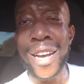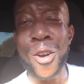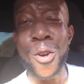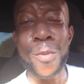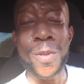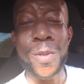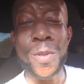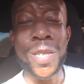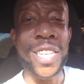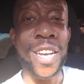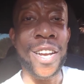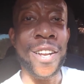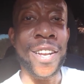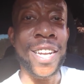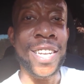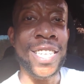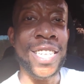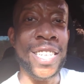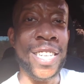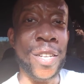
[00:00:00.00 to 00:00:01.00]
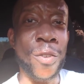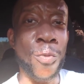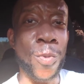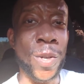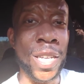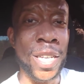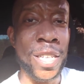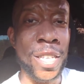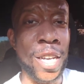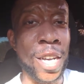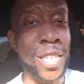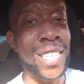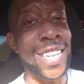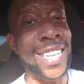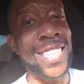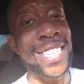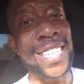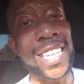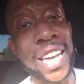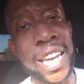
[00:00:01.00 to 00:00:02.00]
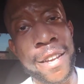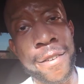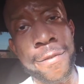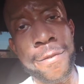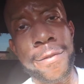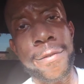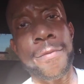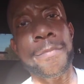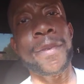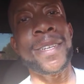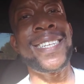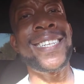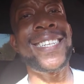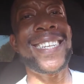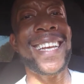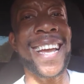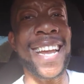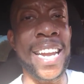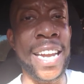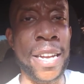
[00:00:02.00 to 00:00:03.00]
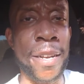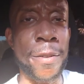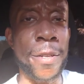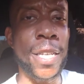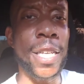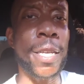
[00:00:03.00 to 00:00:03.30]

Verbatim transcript: Y'all stay safe, be sane, keep being strong,